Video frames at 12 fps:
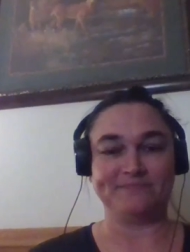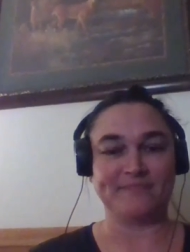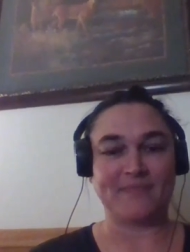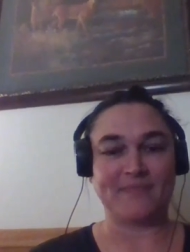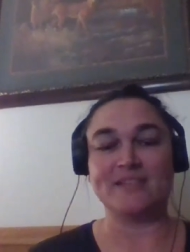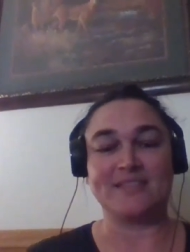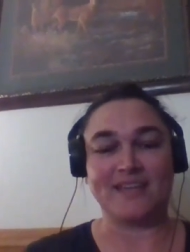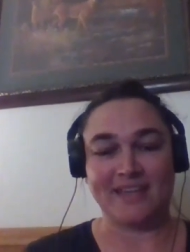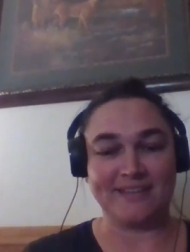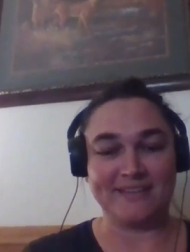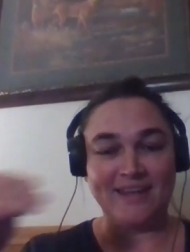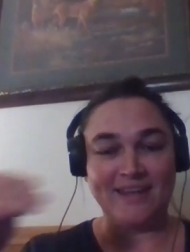I just can't.
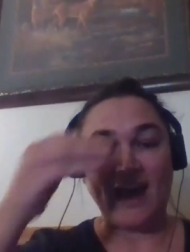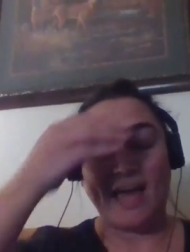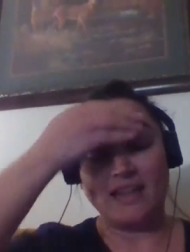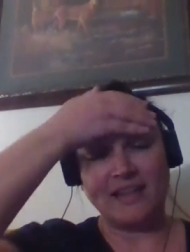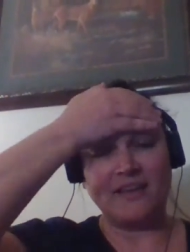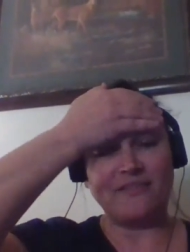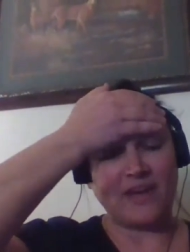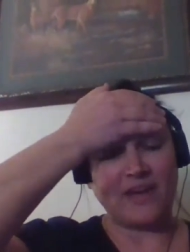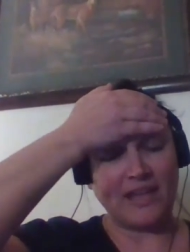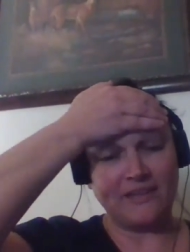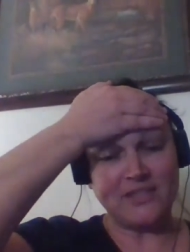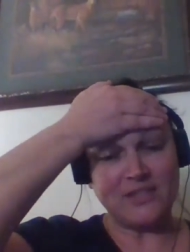I love
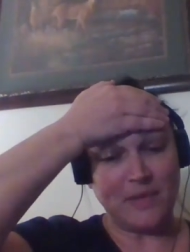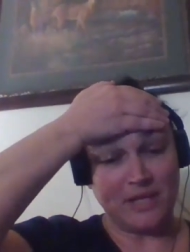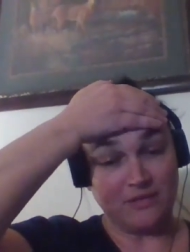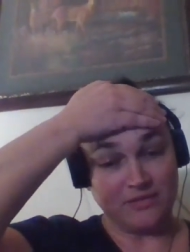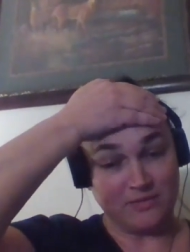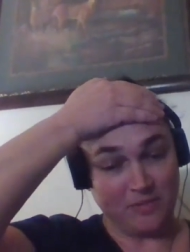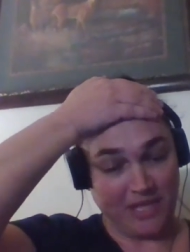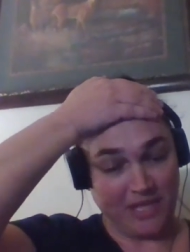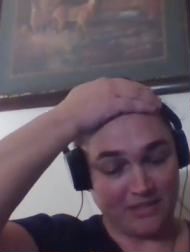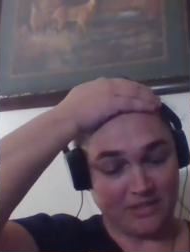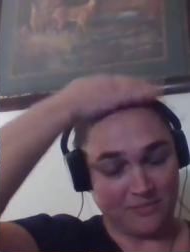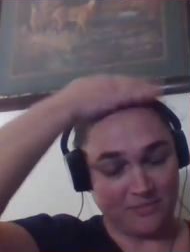tomatoes, but
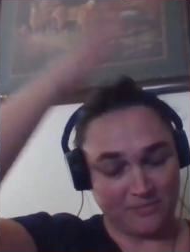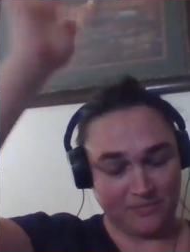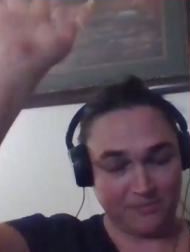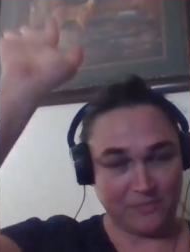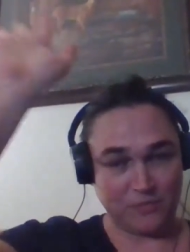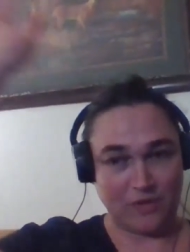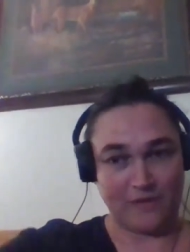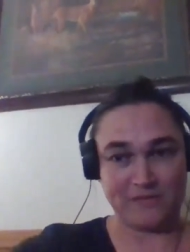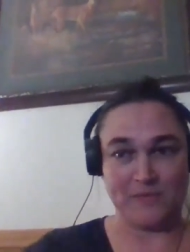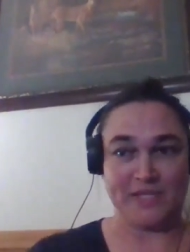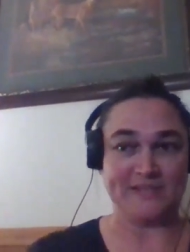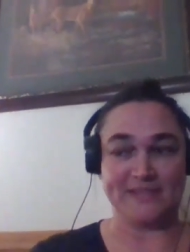ketchup drives
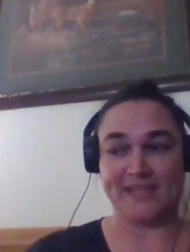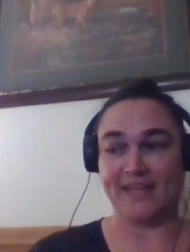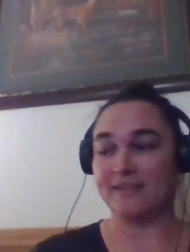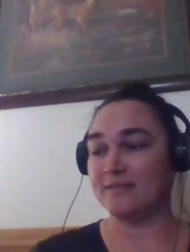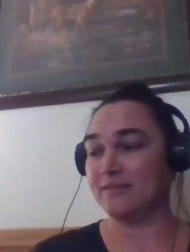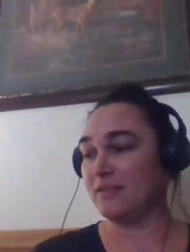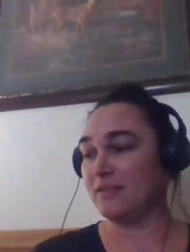me insane.